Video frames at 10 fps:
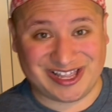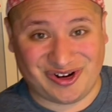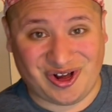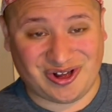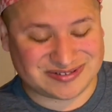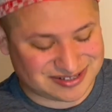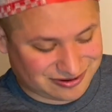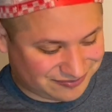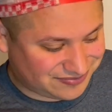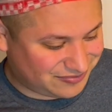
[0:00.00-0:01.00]
all,
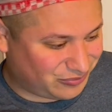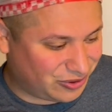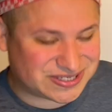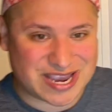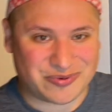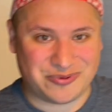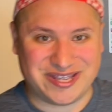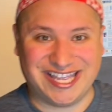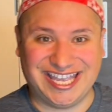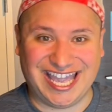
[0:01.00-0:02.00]
so we'll take what we
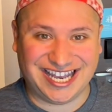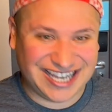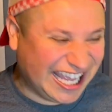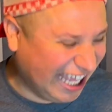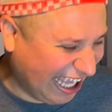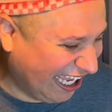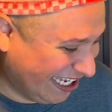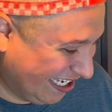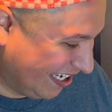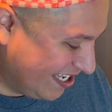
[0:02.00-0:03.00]
can get.
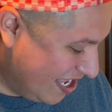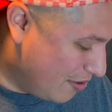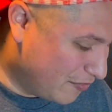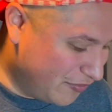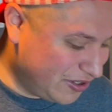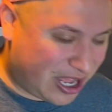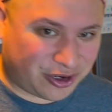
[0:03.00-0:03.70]
Moving on